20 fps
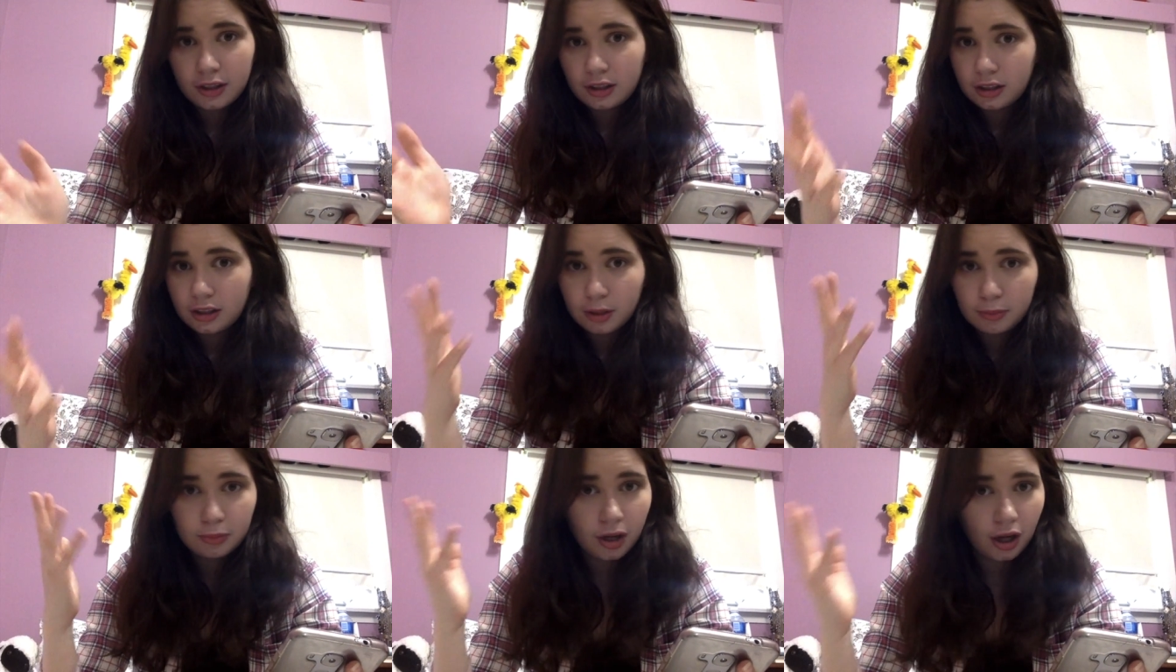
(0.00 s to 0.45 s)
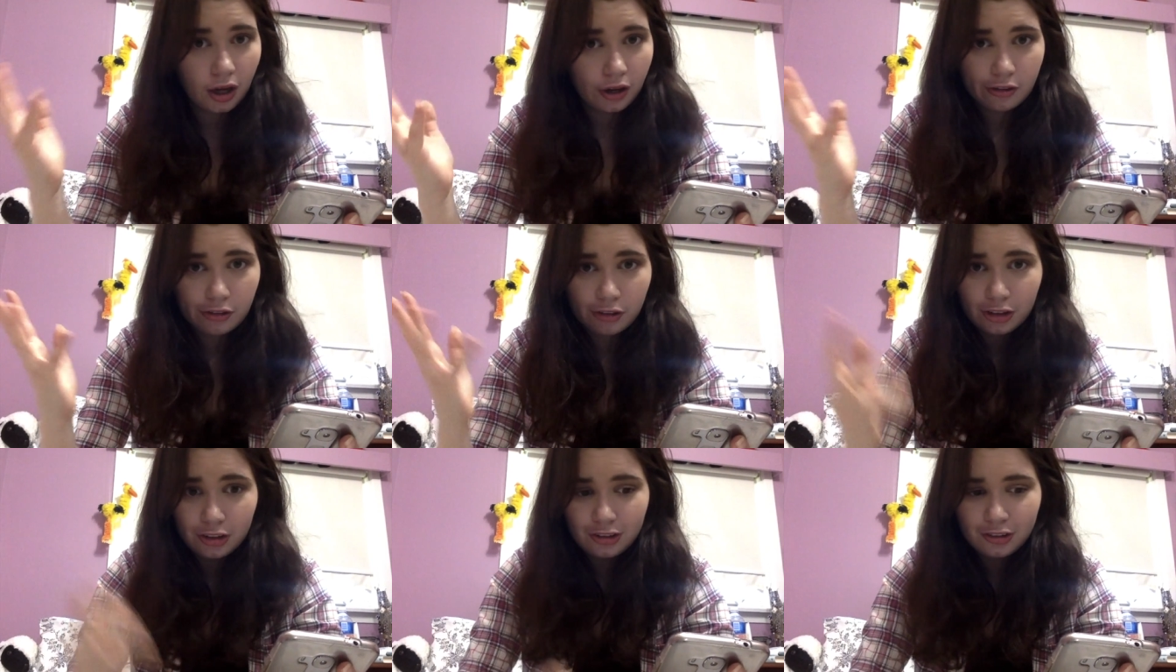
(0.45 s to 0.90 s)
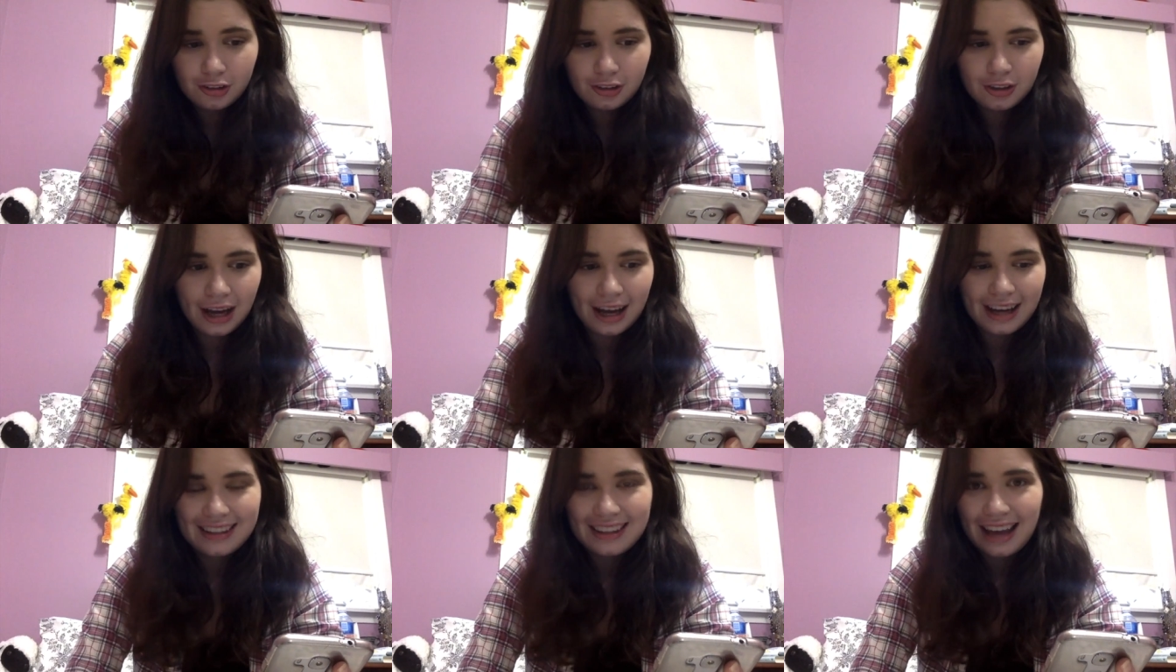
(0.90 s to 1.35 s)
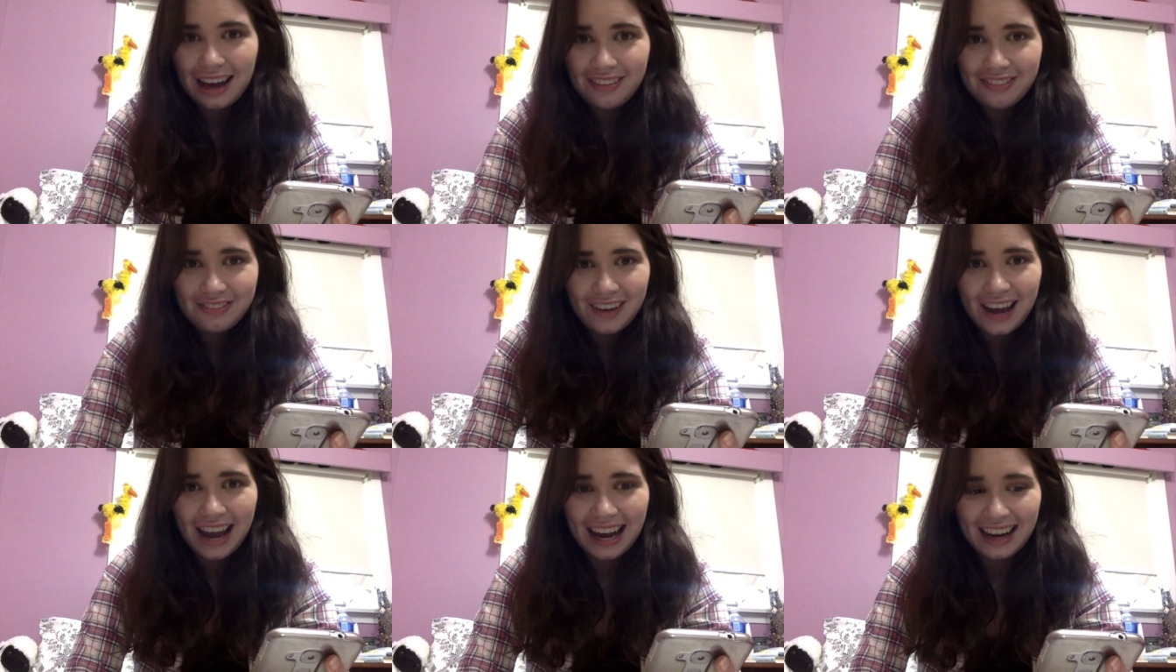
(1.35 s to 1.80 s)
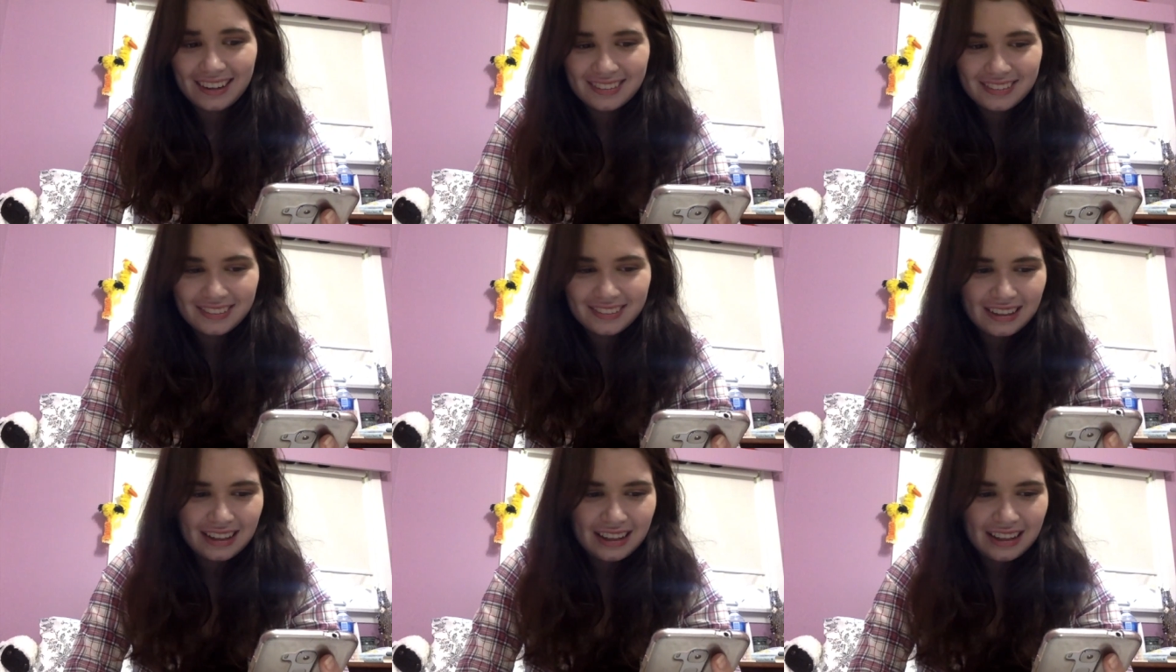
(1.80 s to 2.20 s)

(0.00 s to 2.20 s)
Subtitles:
and I'm not going to deny that fact.